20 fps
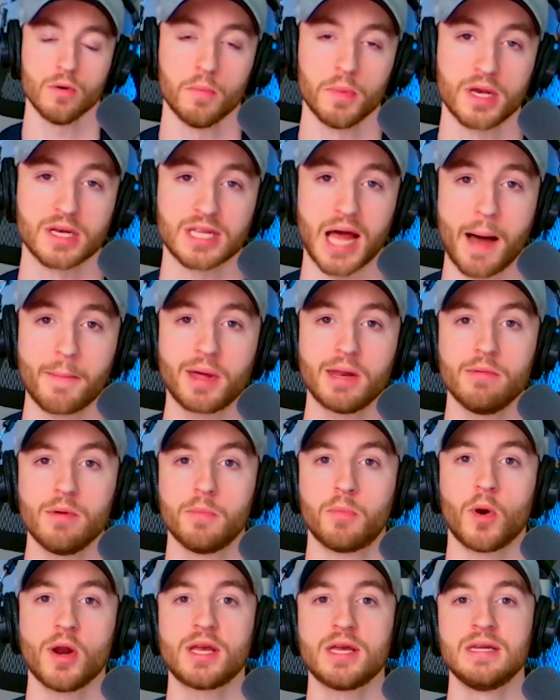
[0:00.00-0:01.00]
because I'm going to be
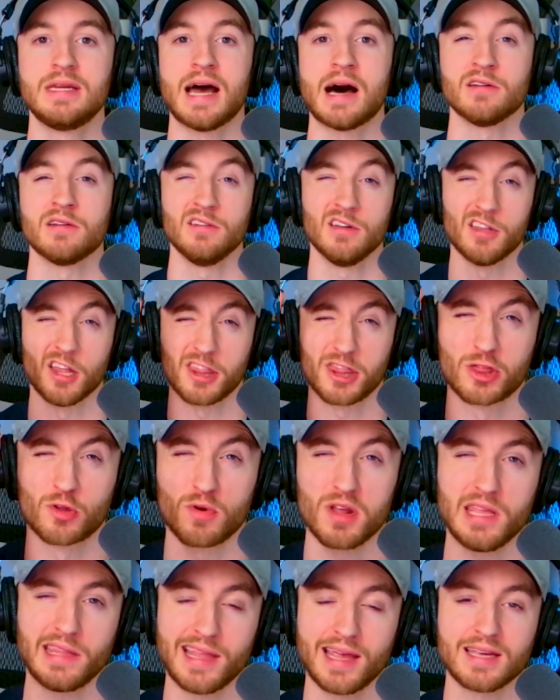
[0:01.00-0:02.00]
breaking down the
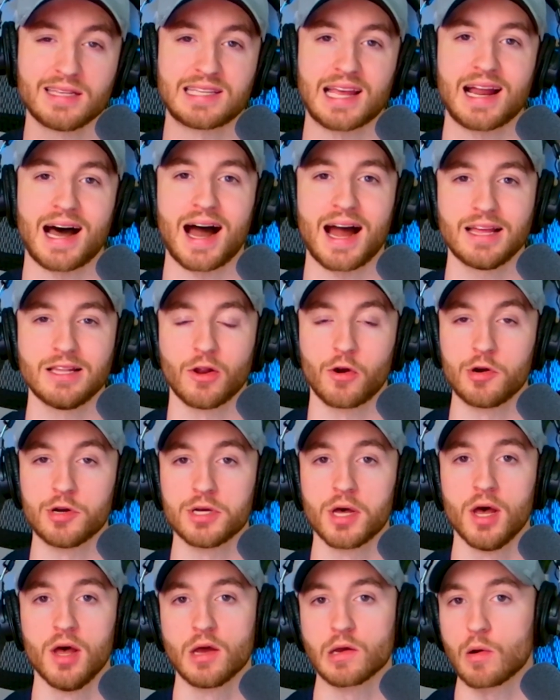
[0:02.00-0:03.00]
3 things that I learned
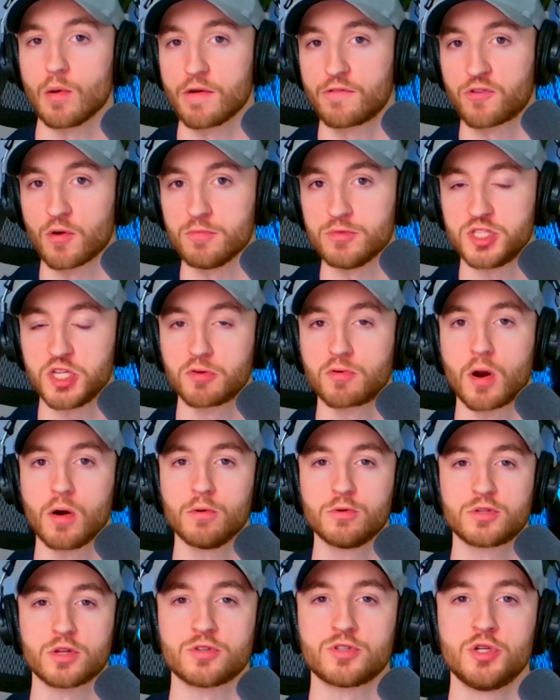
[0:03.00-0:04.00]
going from 0
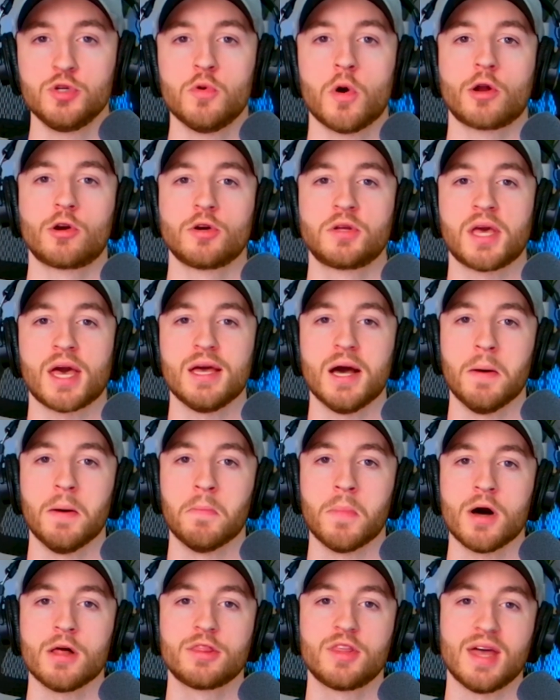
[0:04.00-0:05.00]
to 200K a
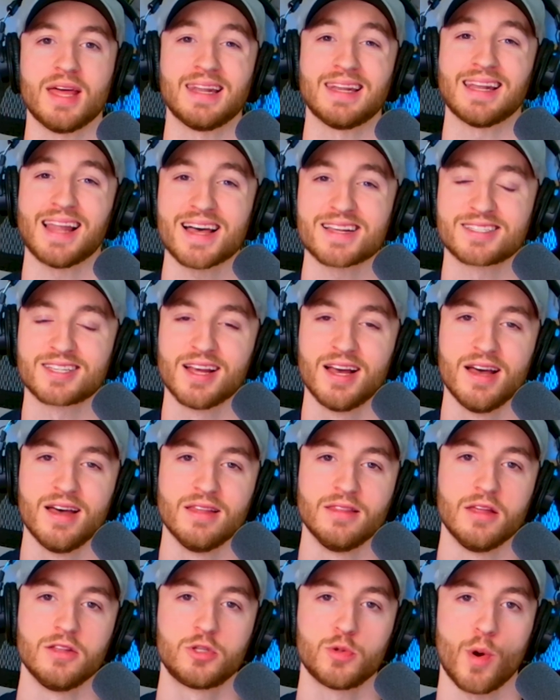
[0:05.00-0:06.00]
month in less
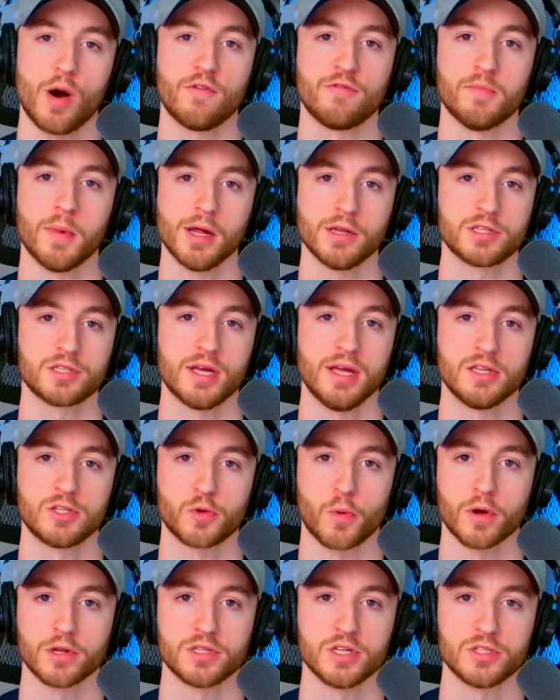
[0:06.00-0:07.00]
than 12 months in
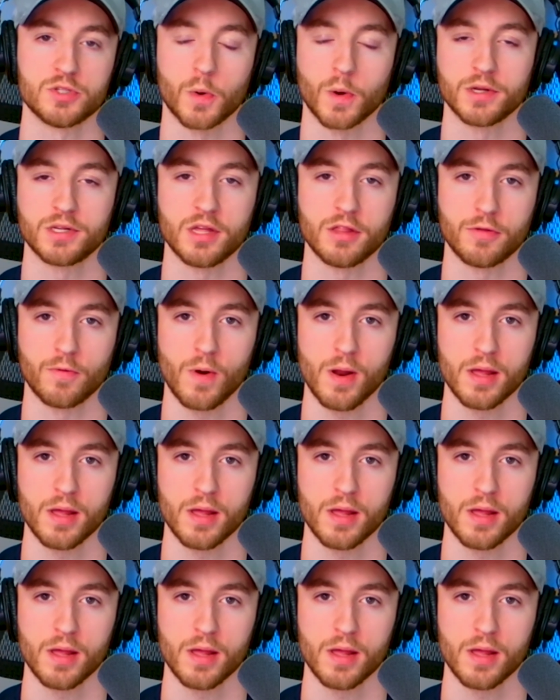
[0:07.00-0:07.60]
2023.